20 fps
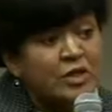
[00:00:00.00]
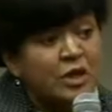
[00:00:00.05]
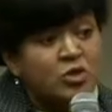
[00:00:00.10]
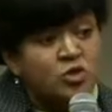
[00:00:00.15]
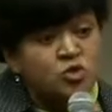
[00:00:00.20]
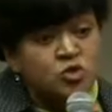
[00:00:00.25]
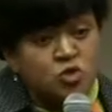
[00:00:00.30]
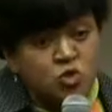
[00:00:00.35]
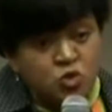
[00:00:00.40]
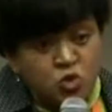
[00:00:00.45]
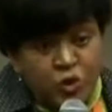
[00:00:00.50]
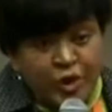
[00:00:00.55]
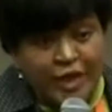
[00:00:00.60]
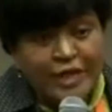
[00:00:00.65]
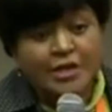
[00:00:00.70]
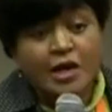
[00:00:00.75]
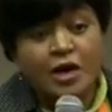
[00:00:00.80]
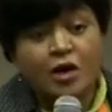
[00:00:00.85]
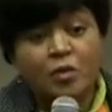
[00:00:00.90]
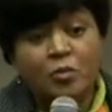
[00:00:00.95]
they do
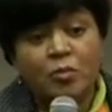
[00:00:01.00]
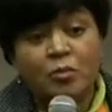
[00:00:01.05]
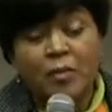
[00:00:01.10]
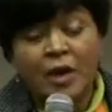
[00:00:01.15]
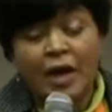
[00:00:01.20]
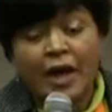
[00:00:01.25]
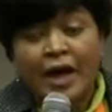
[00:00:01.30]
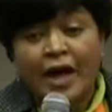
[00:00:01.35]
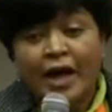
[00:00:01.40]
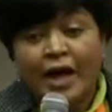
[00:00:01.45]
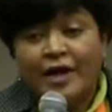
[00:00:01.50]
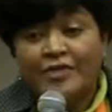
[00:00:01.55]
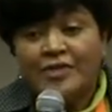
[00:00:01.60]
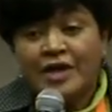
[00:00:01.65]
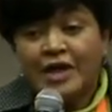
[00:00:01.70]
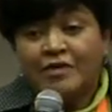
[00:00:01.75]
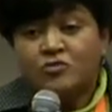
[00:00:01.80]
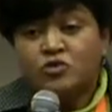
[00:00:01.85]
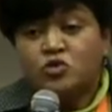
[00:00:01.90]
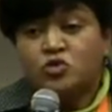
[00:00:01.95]
get home and
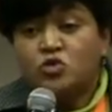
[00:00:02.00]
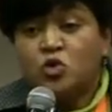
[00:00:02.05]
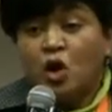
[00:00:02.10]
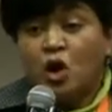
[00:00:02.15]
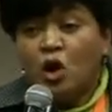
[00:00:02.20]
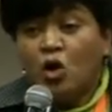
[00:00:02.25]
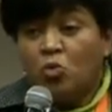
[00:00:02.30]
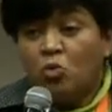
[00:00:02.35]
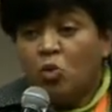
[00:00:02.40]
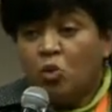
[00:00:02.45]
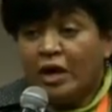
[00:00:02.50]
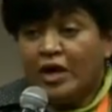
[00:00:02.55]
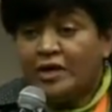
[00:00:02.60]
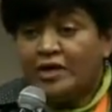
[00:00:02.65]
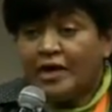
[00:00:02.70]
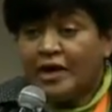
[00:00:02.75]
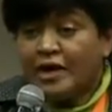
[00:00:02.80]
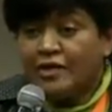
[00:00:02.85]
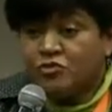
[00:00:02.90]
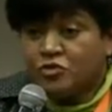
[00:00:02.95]
they have to do homework,
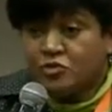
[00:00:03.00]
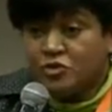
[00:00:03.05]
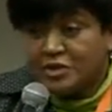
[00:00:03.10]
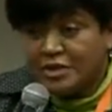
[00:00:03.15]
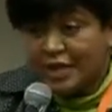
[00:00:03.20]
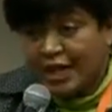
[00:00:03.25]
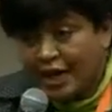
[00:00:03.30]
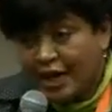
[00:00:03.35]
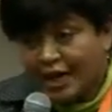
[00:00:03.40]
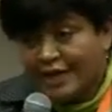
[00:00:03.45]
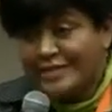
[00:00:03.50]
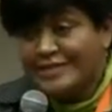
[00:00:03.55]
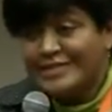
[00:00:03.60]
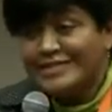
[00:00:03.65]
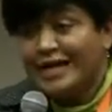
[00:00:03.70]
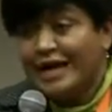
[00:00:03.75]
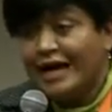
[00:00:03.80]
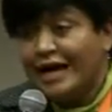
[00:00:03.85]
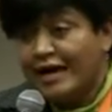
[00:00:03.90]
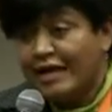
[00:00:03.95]
they have to duck
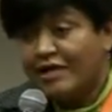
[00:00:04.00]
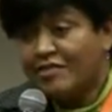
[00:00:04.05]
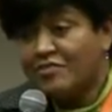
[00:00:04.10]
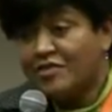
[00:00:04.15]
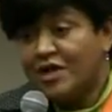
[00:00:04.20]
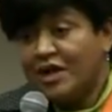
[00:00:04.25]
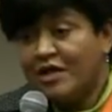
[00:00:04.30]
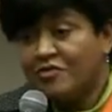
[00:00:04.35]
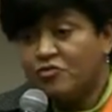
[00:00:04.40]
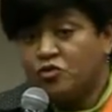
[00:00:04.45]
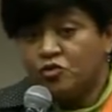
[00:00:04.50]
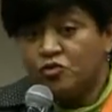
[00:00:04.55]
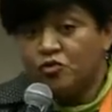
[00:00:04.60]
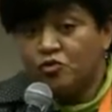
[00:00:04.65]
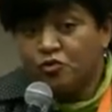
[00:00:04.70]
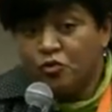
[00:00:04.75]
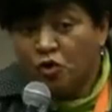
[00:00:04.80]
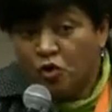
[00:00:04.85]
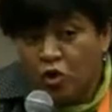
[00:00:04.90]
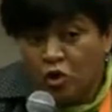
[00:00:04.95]
and dive, they have to
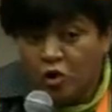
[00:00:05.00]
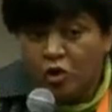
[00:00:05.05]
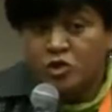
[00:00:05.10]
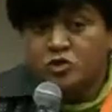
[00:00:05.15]
fall